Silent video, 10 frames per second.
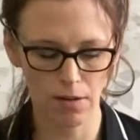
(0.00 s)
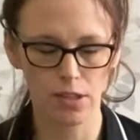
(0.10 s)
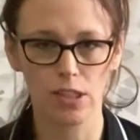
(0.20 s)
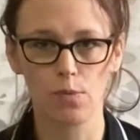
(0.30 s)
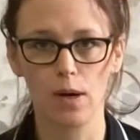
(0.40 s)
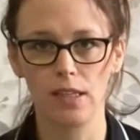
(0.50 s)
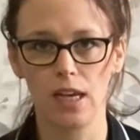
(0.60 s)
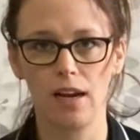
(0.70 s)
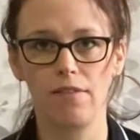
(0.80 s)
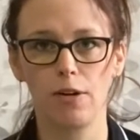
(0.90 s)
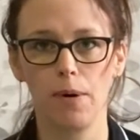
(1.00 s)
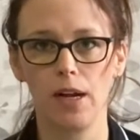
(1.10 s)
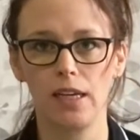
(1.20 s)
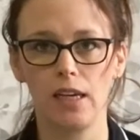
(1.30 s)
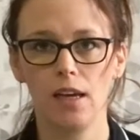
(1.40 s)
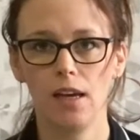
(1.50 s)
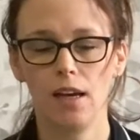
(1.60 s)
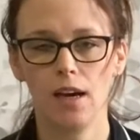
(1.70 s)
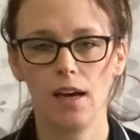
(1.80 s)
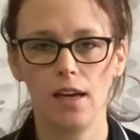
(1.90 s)
It's just one side of your body
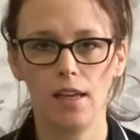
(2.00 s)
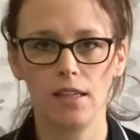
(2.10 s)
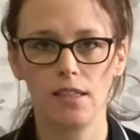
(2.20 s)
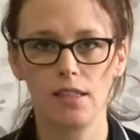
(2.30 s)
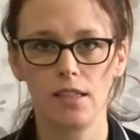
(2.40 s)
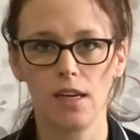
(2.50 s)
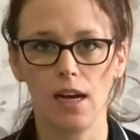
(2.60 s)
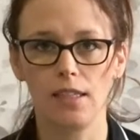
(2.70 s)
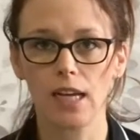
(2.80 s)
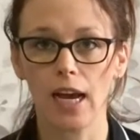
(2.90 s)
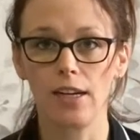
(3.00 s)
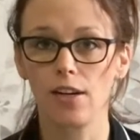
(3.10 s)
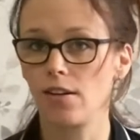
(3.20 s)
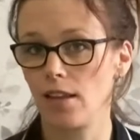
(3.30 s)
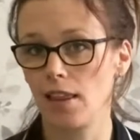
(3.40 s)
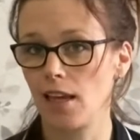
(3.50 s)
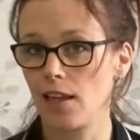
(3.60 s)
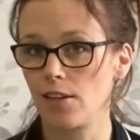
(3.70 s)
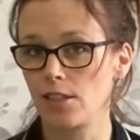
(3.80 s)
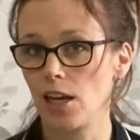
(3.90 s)
is tighter than the
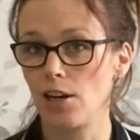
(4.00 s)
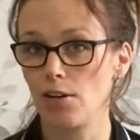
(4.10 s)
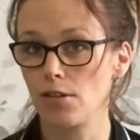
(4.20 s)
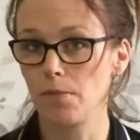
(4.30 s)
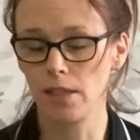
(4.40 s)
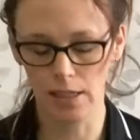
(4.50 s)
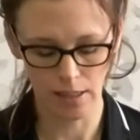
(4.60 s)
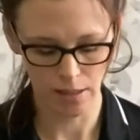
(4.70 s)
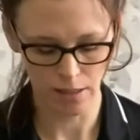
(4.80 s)
other side ultimately.